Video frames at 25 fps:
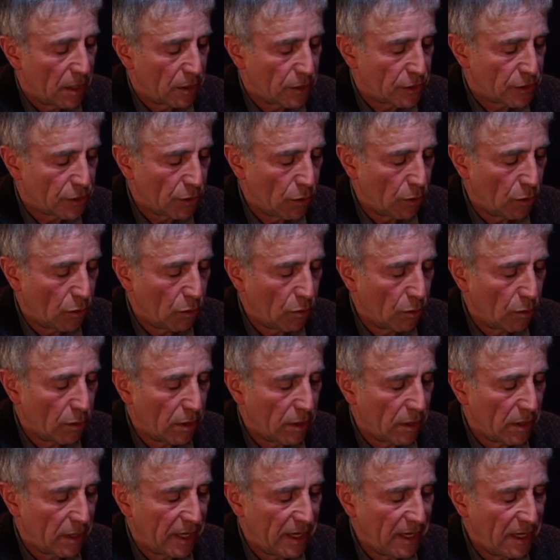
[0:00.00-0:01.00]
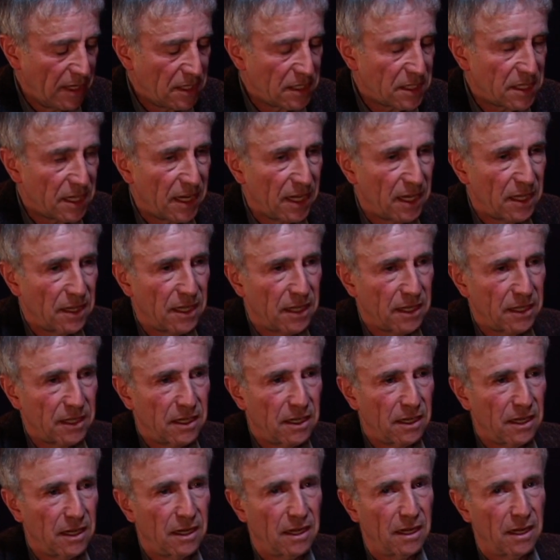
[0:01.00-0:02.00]
So he's saying
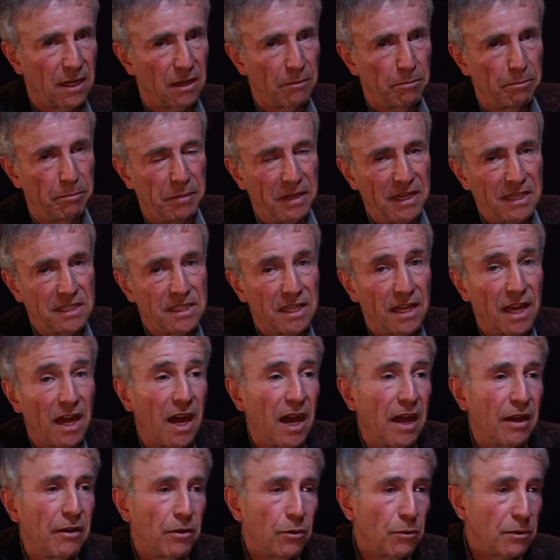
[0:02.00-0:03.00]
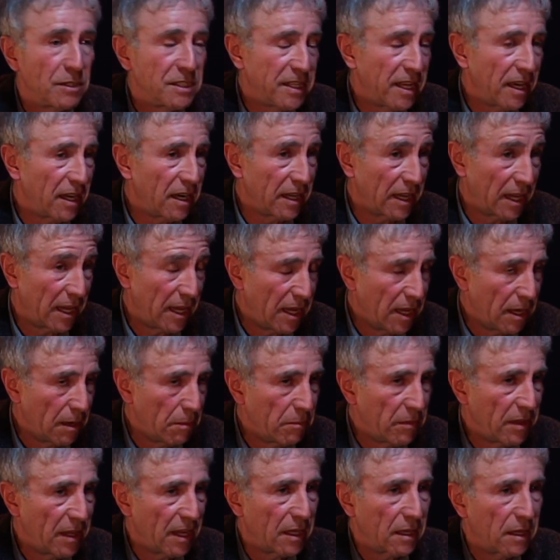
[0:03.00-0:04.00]
that BC Hydro is telling
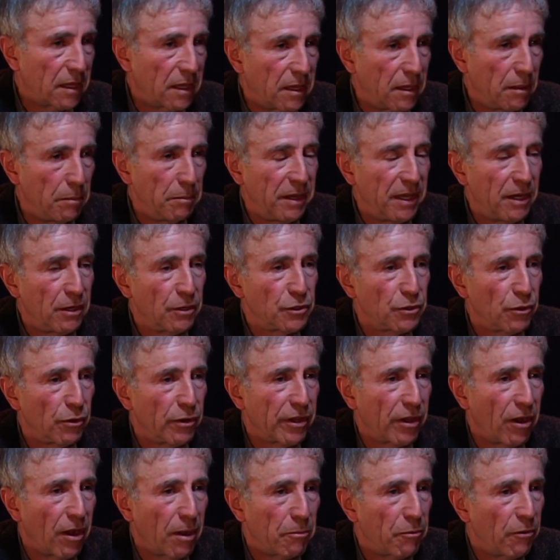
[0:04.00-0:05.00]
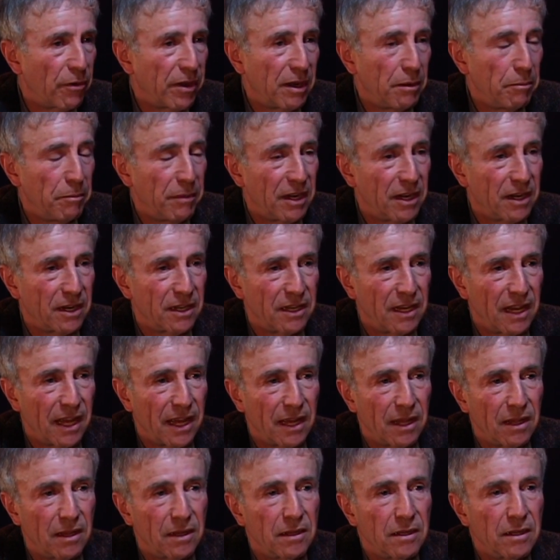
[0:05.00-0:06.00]
him that the meters only operate a minute a day.